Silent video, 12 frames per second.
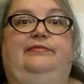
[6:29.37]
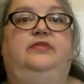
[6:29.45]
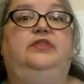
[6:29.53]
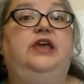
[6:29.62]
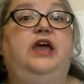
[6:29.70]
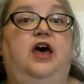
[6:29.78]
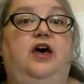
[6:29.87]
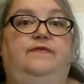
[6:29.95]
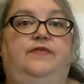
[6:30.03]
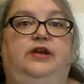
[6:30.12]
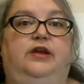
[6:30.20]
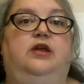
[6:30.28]
the
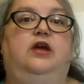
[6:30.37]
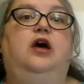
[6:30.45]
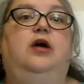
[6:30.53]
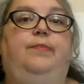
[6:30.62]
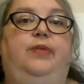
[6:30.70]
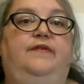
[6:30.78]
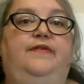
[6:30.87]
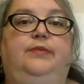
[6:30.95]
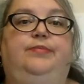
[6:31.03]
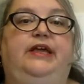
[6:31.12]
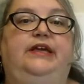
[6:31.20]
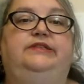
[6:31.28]
oven, a
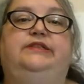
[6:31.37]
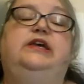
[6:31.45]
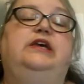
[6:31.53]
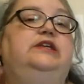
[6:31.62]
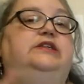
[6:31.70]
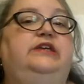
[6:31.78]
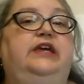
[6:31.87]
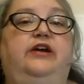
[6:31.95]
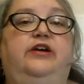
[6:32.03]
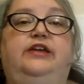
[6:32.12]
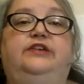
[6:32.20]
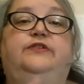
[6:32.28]
perfect place.
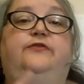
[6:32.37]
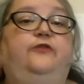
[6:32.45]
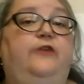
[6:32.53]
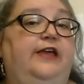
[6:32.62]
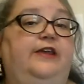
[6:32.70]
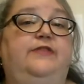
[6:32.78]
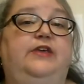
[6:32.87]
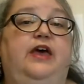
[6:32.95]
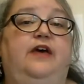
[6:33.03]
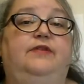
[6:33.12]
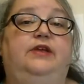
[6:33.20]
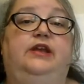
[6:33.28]
Terry is afraid of the
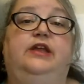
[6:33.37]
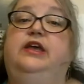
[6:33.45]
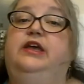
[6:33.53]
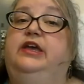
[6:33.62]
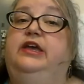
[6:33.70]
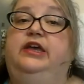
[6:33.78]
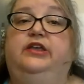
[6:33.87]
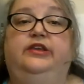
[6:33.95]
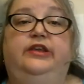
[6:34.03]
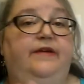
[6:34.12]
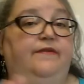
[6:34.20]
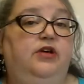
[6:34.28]
oven. He'll
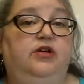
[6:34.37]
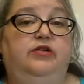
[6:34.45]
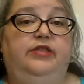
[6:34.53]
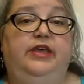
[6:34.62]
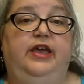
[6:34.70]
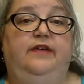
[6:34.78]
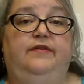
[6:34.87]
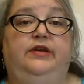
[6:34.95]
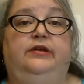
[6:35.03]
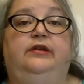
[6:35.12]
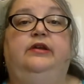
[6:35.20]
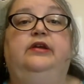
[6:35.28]
never go to the
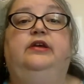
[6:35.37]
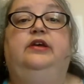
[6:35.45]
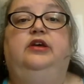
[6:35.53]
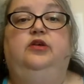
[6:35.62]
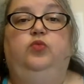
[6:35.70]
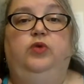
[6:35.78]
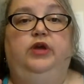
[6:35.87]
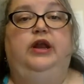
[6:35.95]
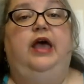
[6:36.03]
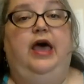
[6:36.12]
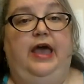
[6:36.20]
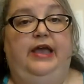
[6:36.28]
oven. We're going
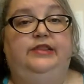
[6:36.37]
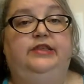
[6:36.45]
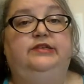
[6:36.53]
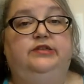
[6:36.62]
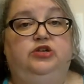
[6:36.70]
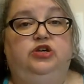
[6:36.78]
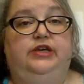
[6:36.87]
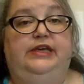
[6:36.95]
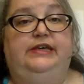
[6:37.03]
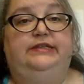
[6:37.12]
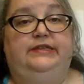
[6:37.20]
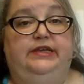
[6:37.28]
to hide these
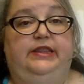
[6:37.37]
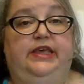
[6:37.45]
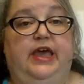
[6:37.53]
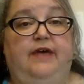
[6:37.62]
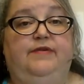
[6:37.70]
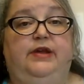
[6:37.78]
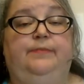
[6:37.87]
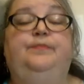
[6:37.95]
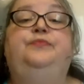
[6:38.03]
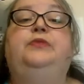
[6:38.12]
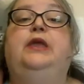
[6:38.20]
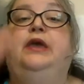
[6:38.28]
cookies in the oven,
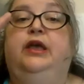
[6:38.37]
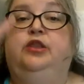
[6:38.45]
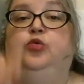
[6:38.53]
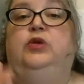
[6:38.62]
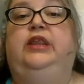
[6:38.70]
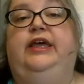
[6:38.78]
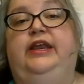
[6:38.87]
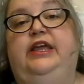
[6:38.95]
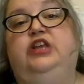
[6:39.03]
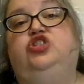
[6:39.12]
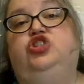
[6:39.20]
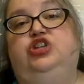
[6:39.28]
and then we'll let
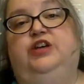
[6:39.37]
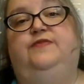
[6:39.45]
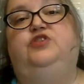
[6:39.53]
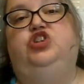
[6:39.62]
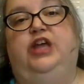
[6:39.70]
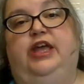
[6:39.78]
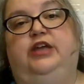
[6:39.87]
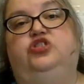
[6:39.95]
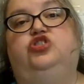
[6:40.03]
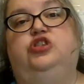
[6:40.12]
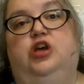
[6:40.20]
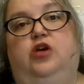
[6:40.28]
each shift
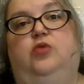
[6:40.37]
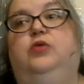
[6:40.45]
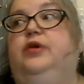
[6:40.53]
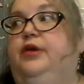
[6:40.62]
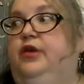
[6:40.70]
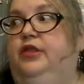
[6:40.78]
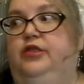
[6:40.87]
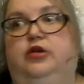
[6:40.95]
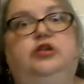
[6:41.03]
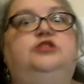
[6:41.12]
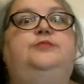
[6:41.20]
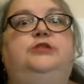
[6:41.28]
change know the
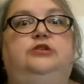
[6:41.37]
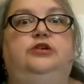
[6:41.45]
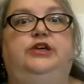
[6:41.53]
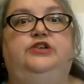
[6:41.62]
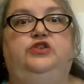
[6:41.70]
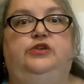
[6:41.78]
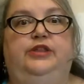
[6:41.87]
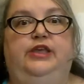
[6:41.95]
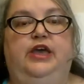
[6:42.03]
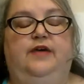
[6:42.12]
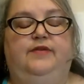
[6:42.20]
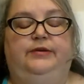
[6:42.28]
Christmas cookies are in
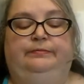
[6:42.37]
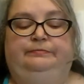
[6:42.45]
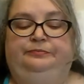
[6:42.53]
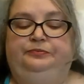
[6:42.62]
the oven.